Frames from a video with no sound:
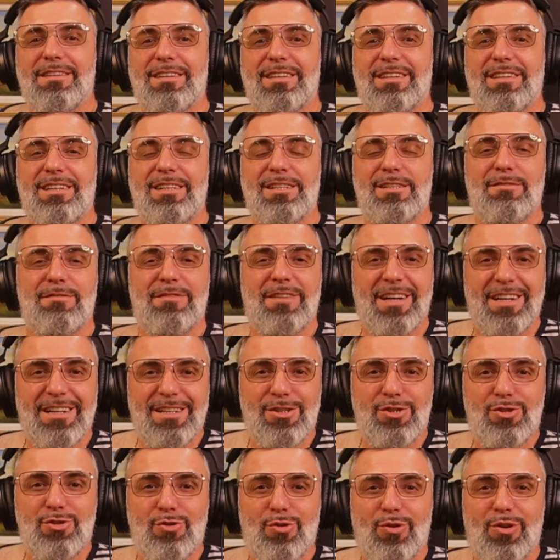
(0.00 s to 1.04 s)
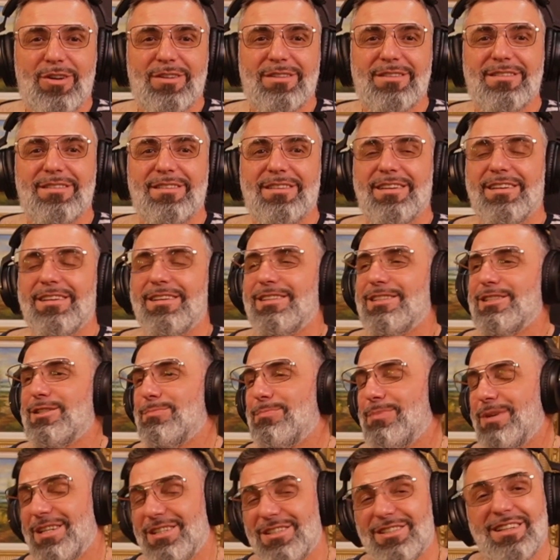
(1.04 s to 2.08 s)
It's very short,
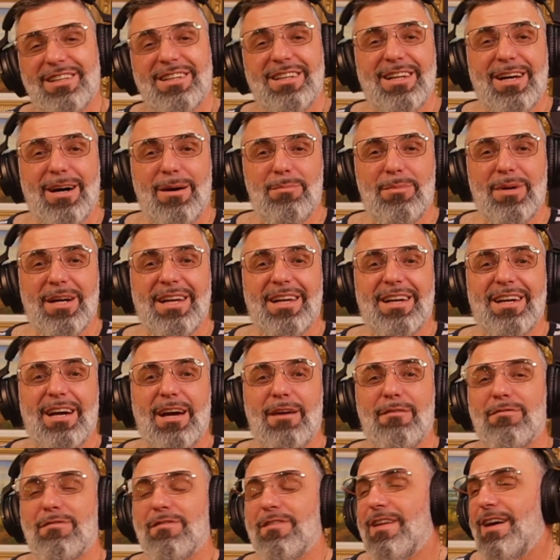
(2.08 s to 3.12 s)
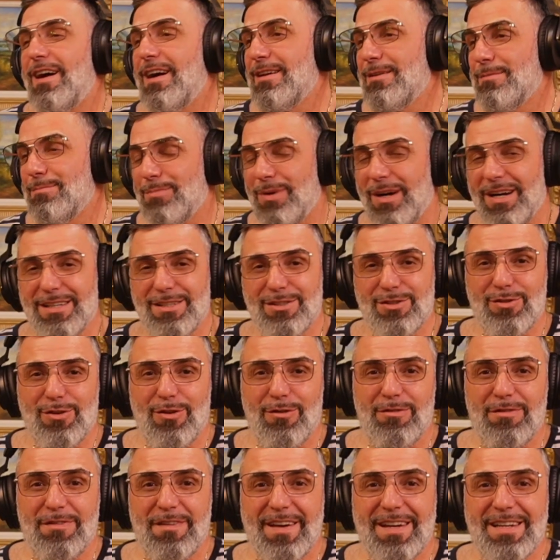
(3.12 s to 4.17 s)
especially in America. It flies by so
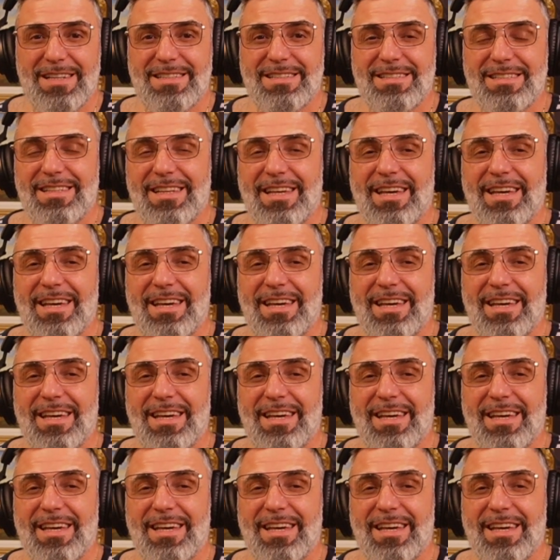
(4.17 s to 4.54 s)
fast.